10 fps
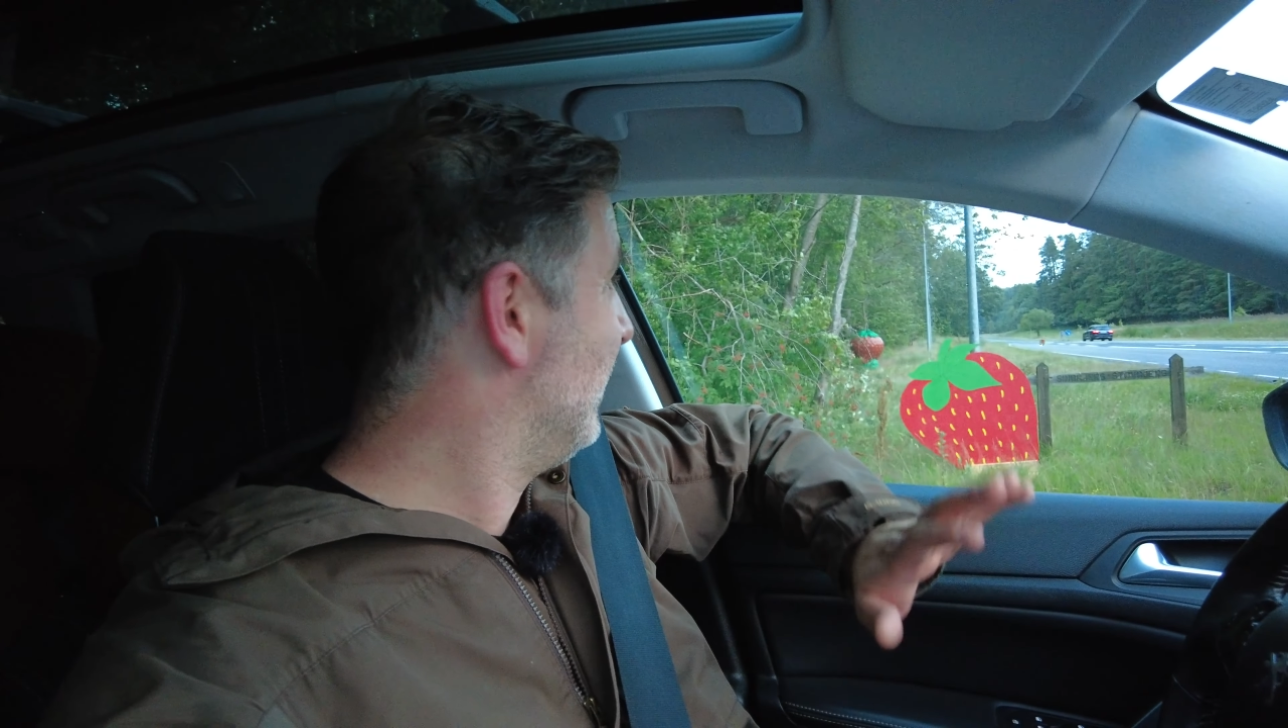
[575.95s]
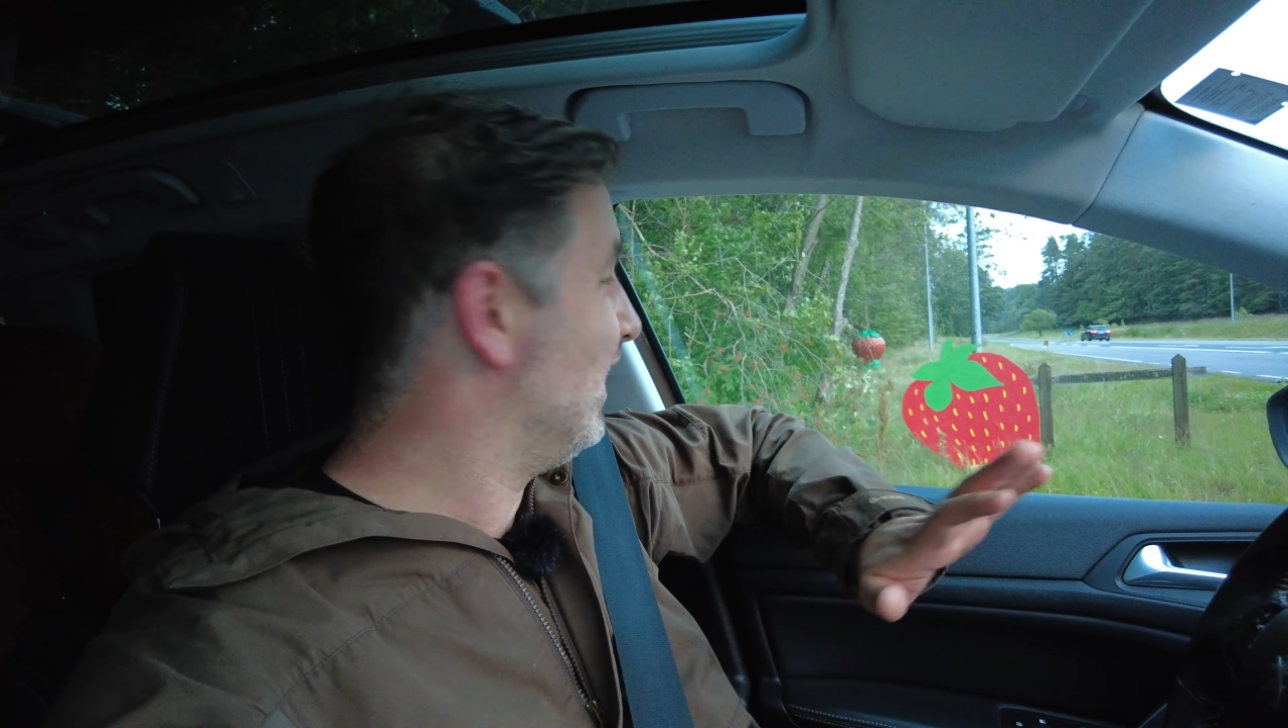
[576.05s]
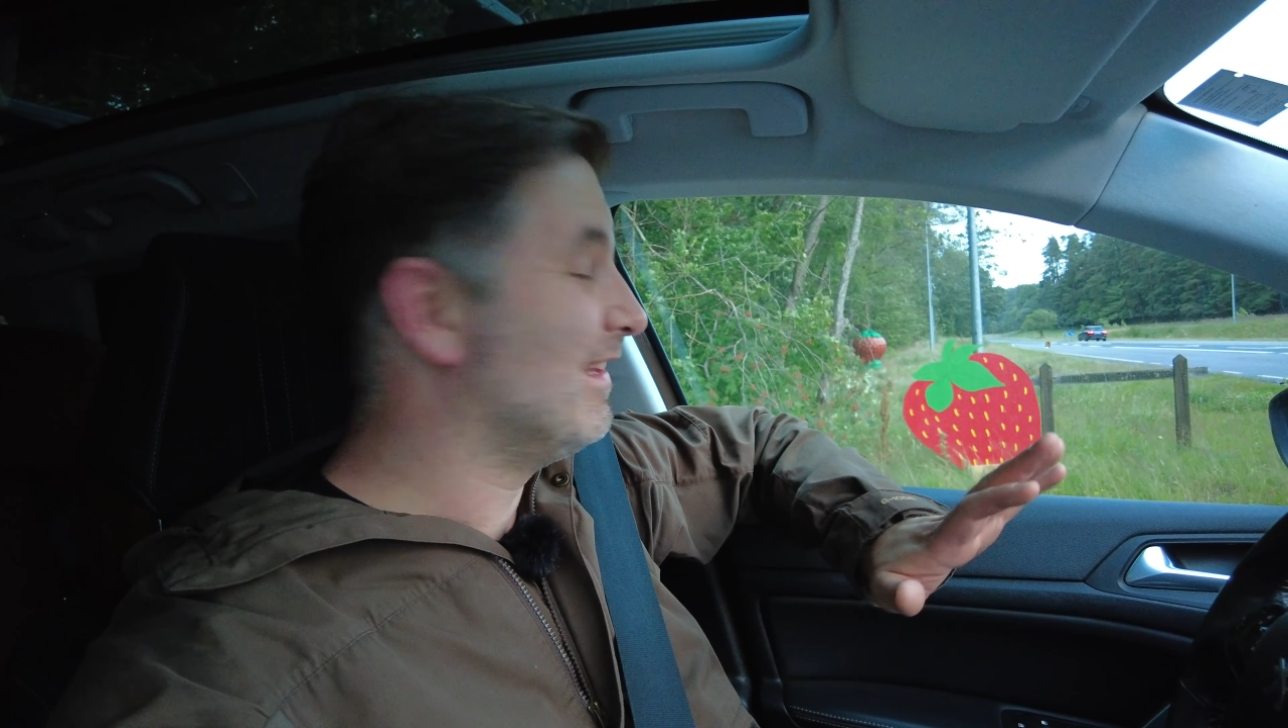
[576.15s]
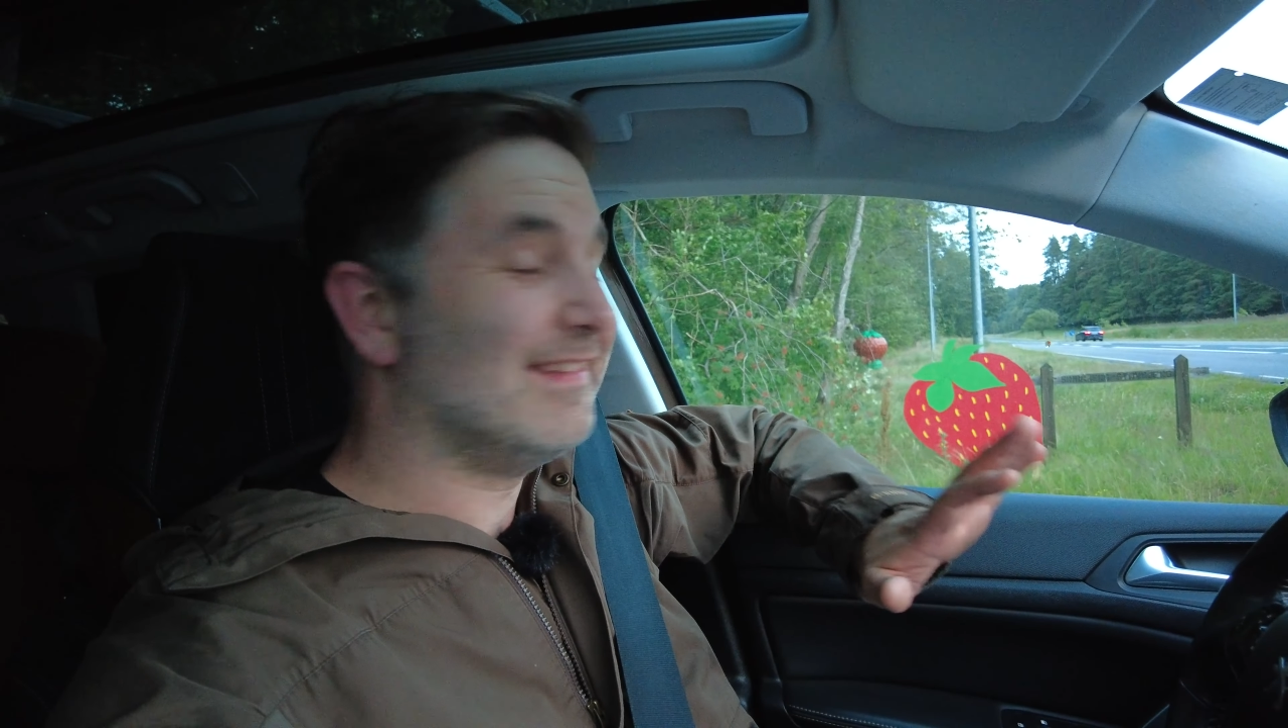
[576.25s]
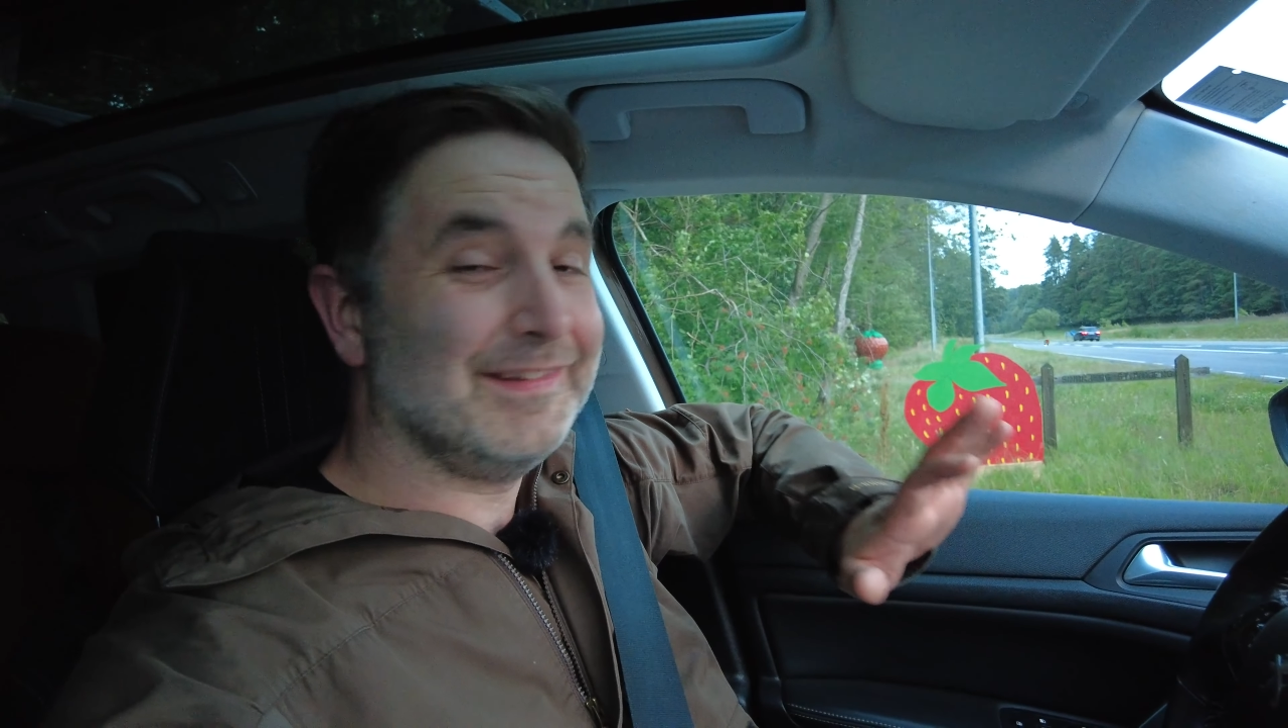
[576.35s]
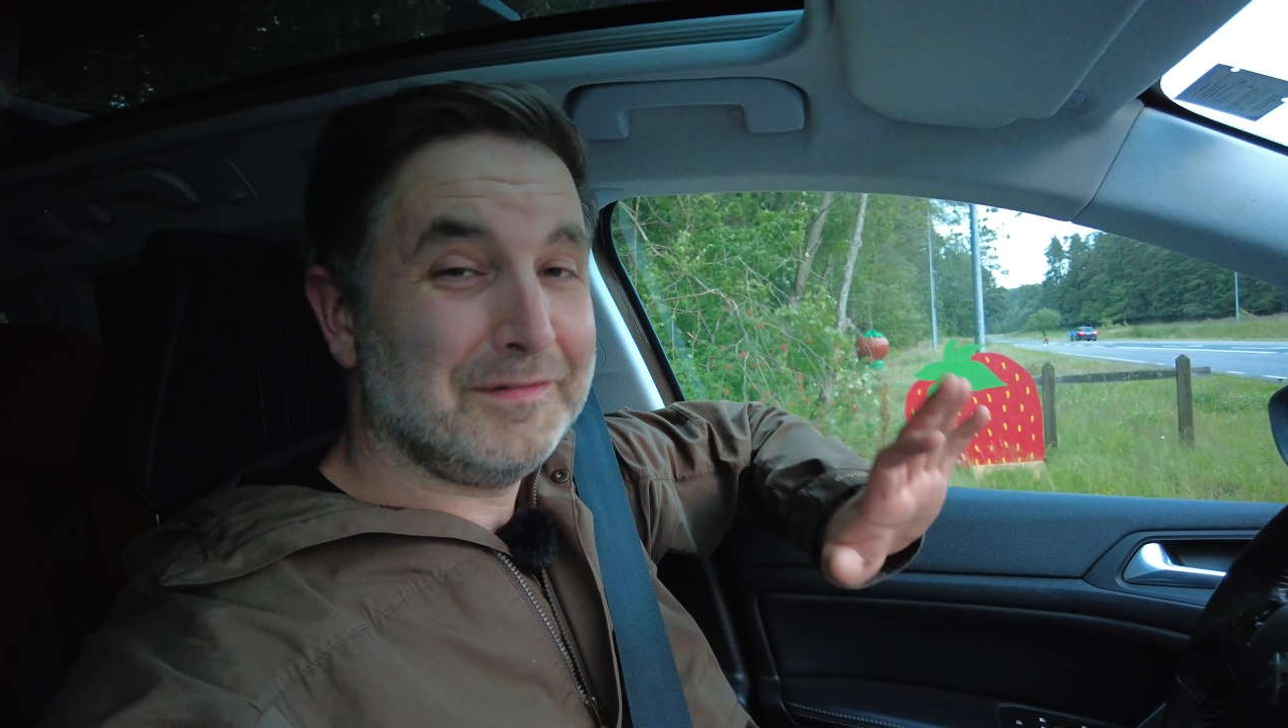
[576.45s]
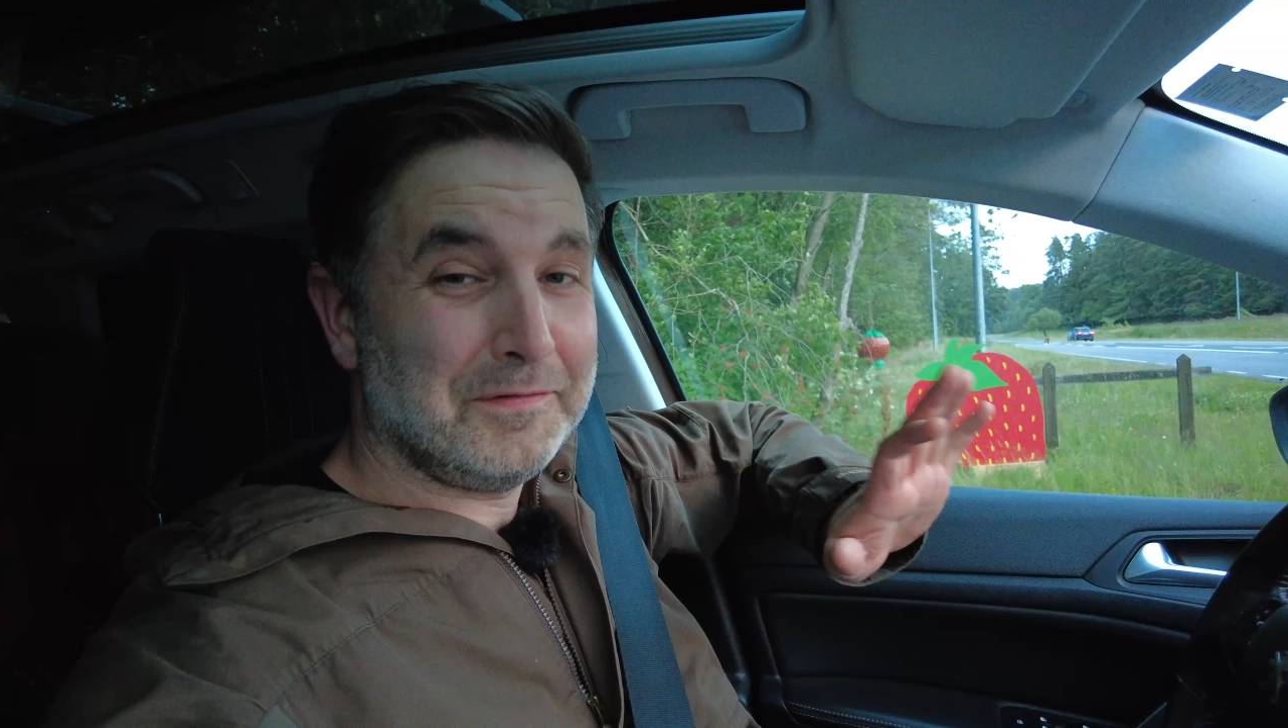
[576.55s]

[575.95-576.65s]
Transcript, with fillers: it's